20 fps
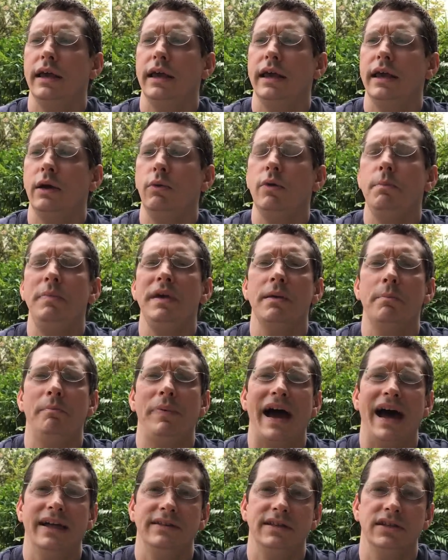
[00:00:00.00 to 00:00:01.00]
it would be a
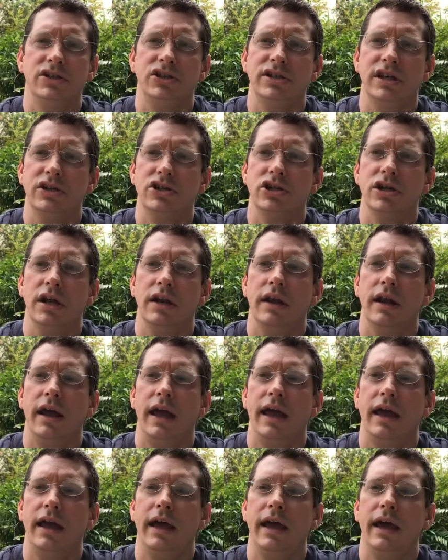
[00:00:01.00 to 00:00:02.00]
bad decision,
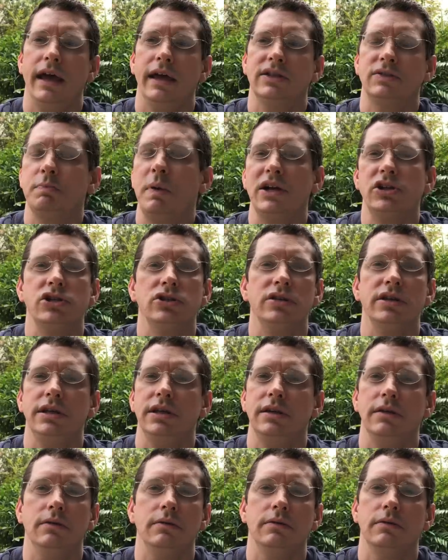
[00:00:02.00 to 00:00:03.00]

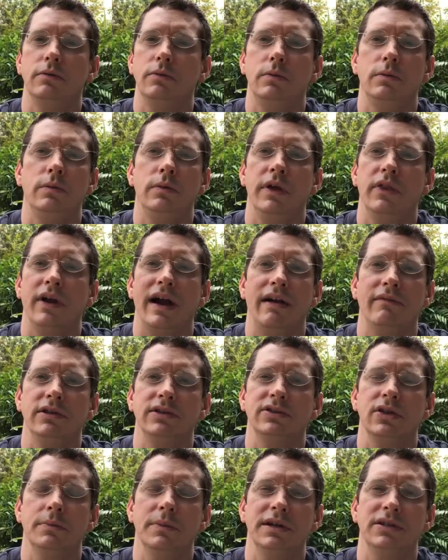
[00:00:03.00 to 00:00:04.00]
especially when they're having
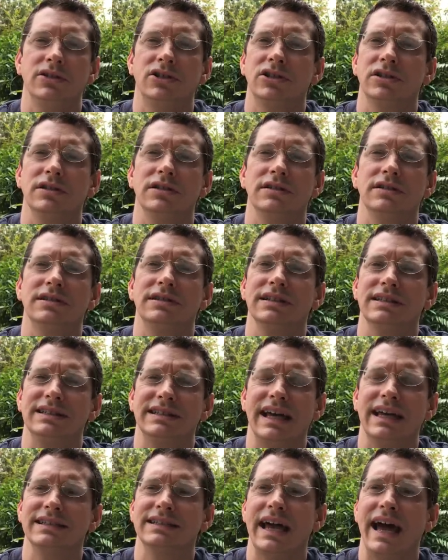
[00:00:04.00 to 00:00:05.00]
so much
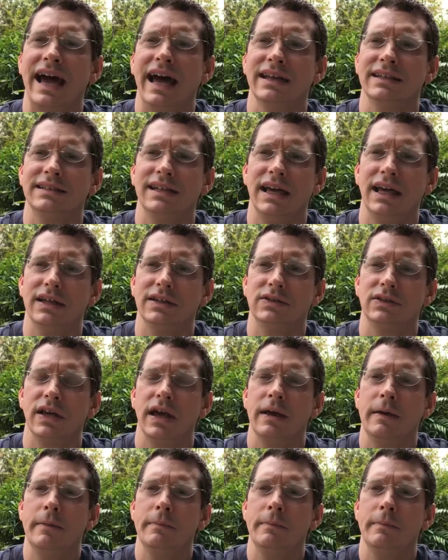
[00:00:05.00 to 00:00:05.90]
success as is.